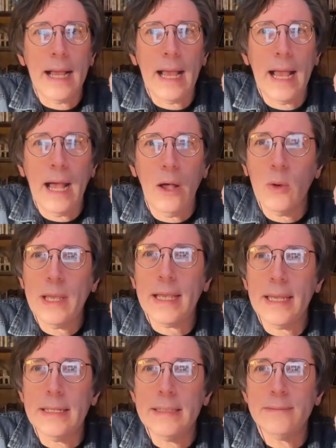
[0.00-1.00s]
How
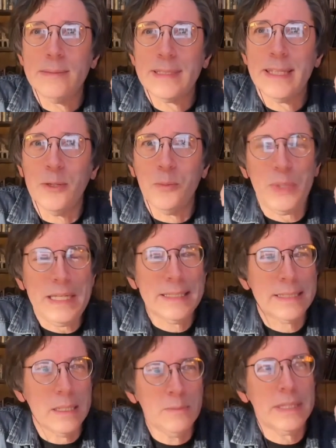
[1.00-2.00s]
can there be
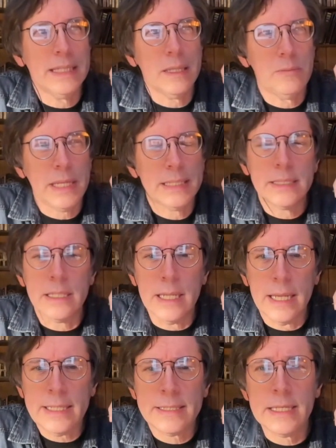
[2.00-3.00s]
something that makes a
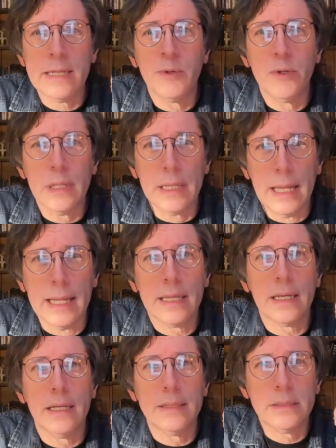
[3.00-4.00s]
lightsaber
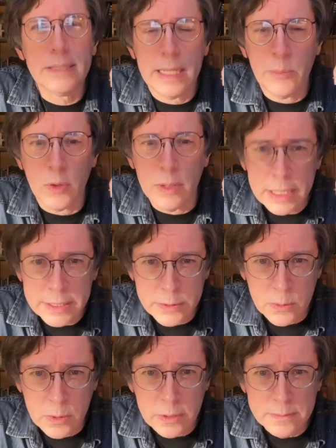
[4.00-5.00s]
like a samurai
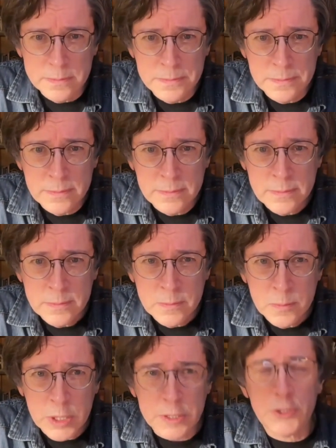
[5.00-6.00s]
sword?
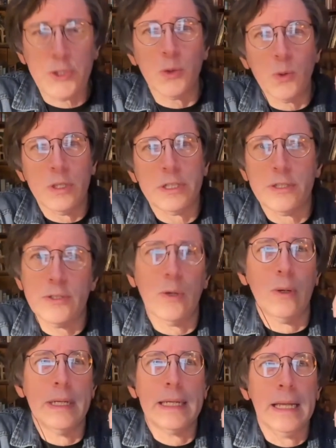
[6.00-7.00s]
Because George is
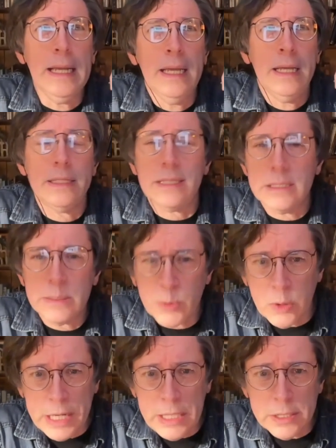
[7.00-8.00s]
drawing his
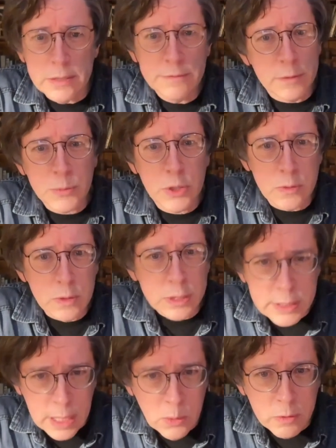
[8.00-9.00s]
inspiration from
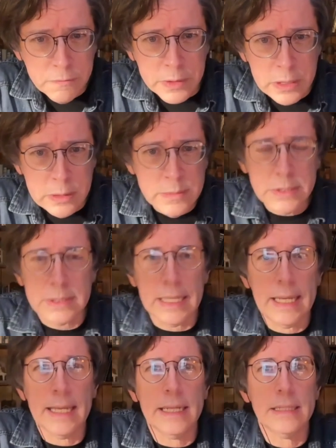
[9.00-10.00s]
Kurosawa films,
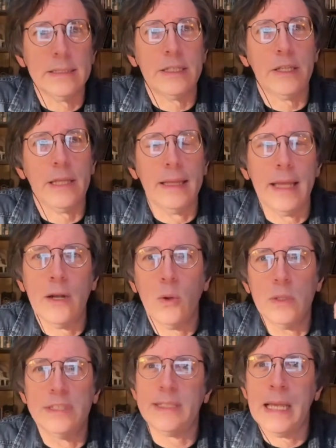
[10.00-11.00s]
and then that
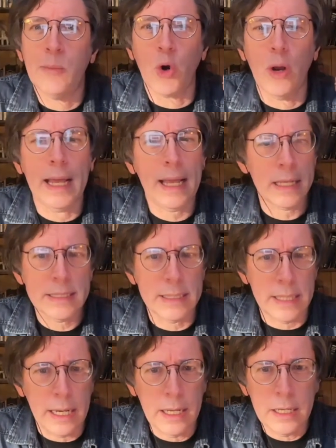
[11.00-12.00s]
whole samurai
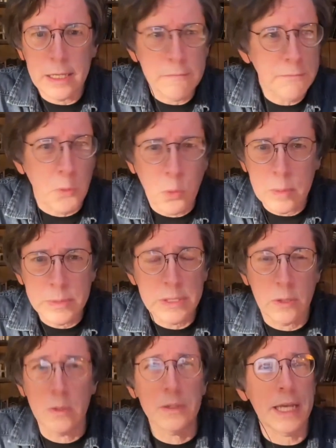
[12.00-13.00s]
aesthetic informs
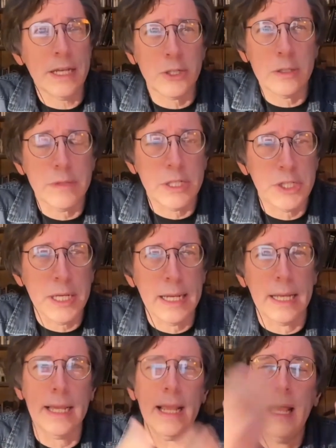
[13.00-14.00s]
the whole nature of the
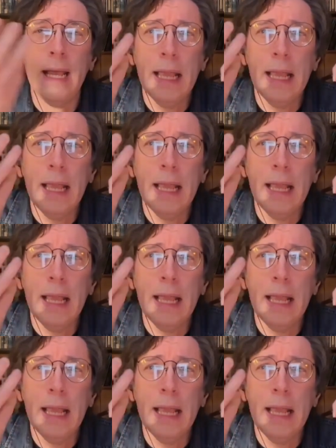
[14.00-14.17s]
Jedi.